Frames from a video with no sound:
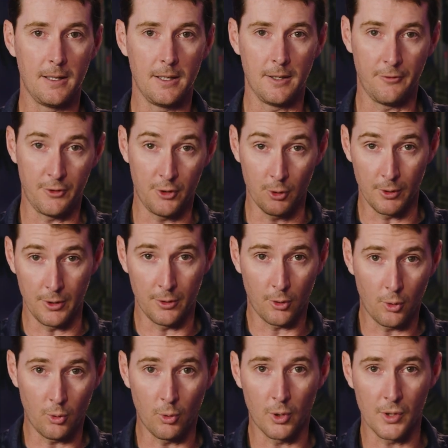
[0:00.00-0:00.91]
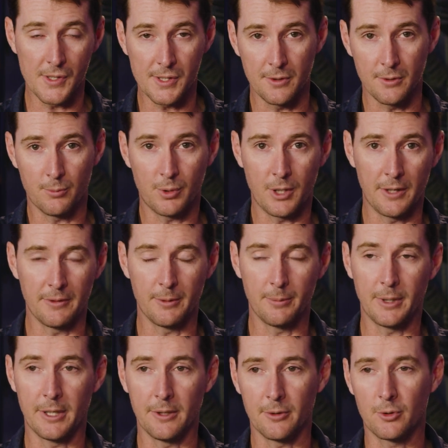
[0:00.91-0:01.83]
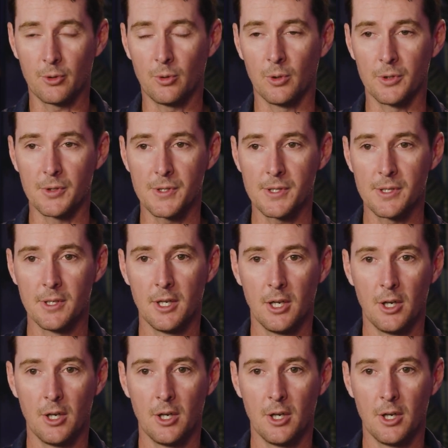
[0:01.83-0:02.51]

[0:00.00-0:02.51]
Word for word: If you're in the course, in the private pilot course,